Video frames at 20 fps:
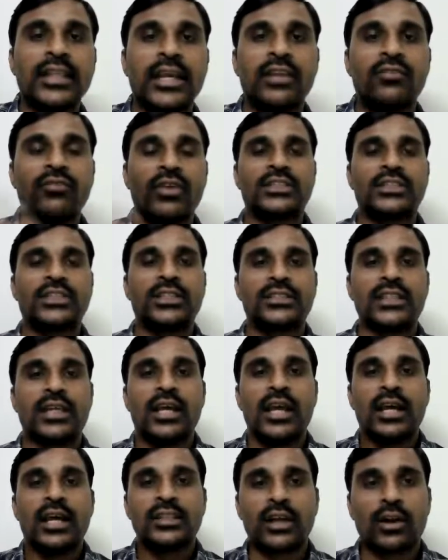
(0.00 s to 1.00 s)
investors.
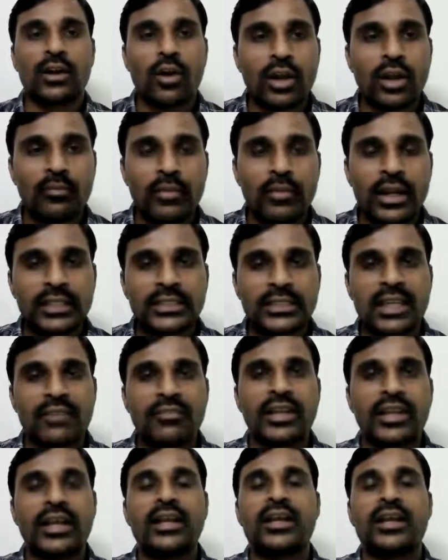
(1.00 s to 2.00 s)
The government is
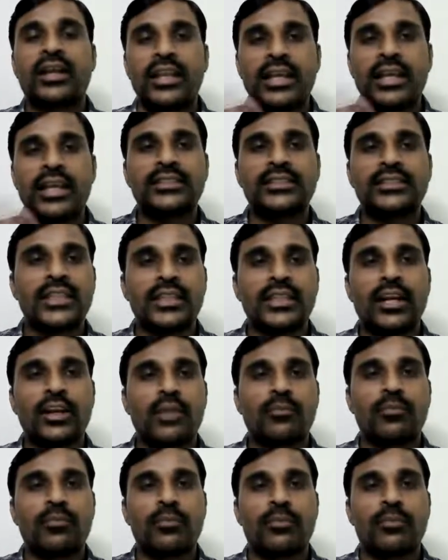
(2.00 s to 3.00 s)
giving a clear signal to
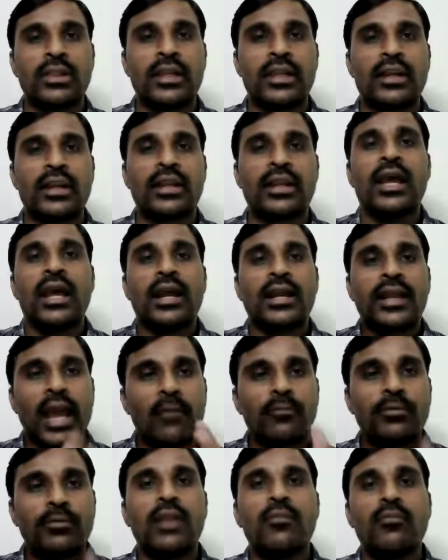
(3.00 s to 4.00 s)
the people that
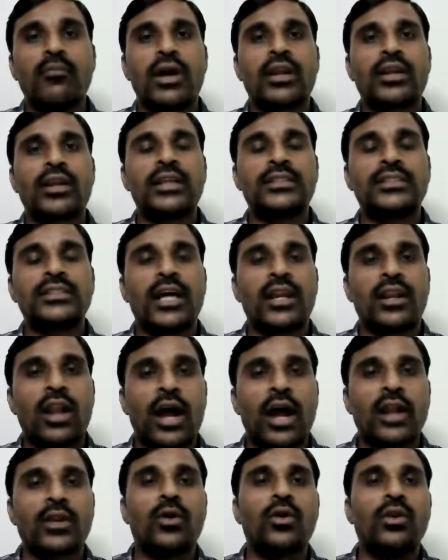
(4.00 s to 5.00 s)
capital markets are
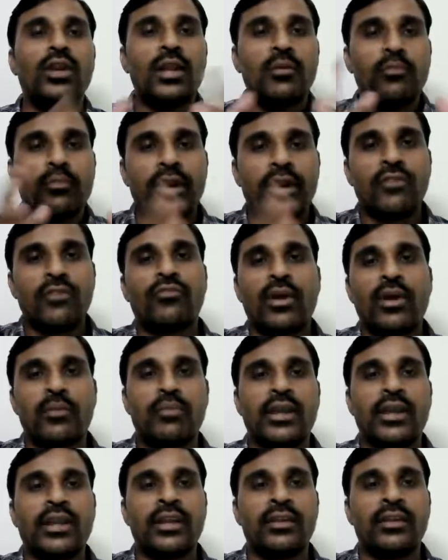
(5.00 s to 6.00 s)
not only meant for
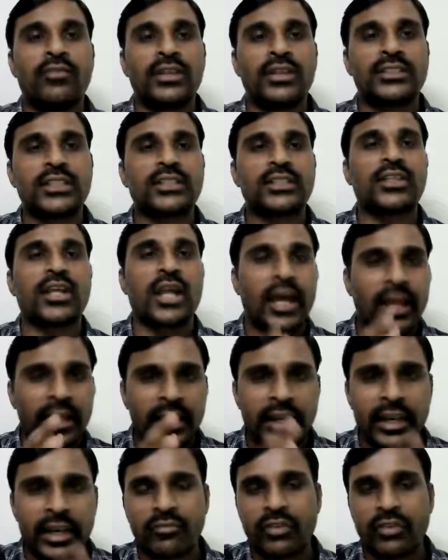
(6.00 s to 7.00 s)
big investors or high
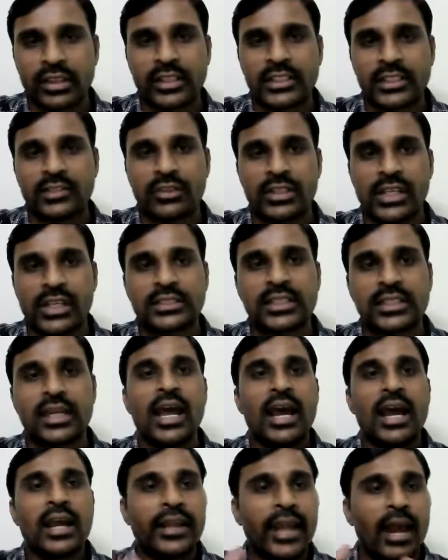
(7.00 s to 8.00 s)
net worth individuals.
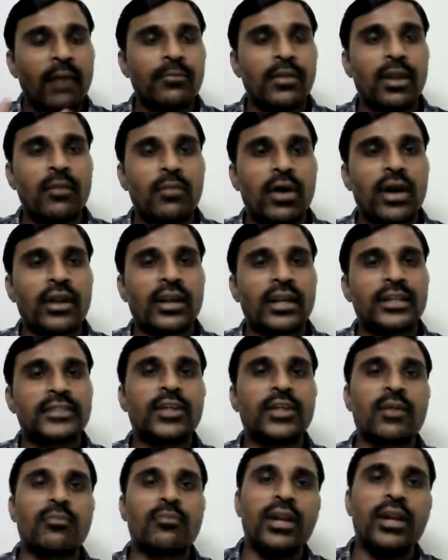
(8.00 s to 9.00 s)
Capital markets
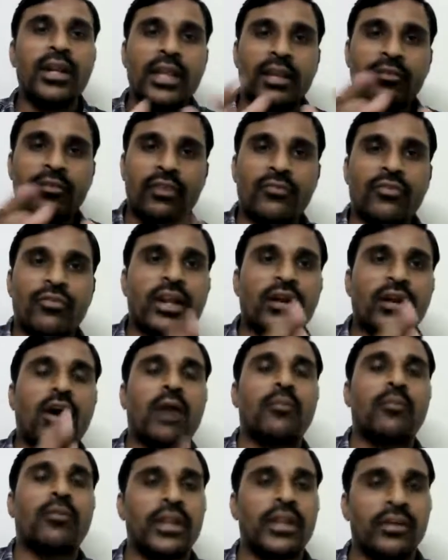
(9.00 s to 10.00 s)
are meant even for a
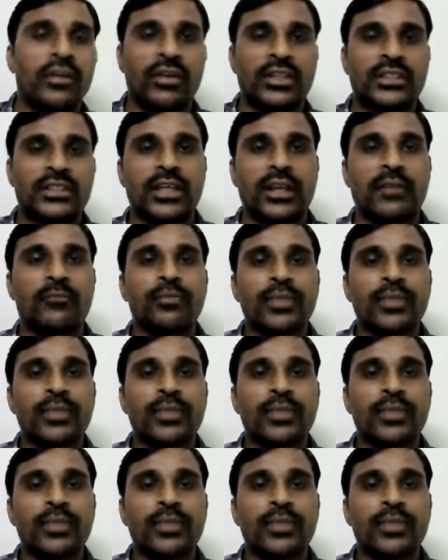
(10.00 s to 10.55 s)
common investor,